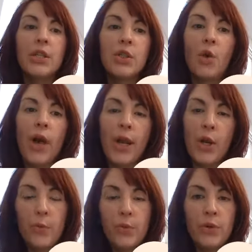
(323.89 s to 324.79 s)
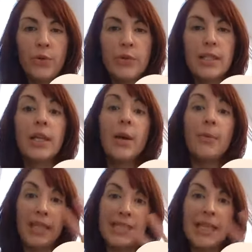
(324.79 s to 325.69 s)
So I hope those
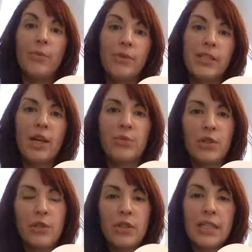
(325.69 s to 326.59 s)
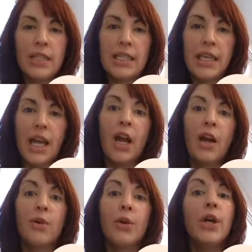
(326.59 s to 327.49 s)
examples helped you to see
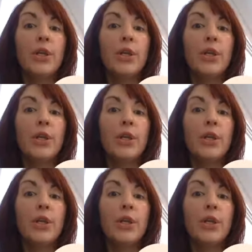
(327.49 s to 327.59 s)
how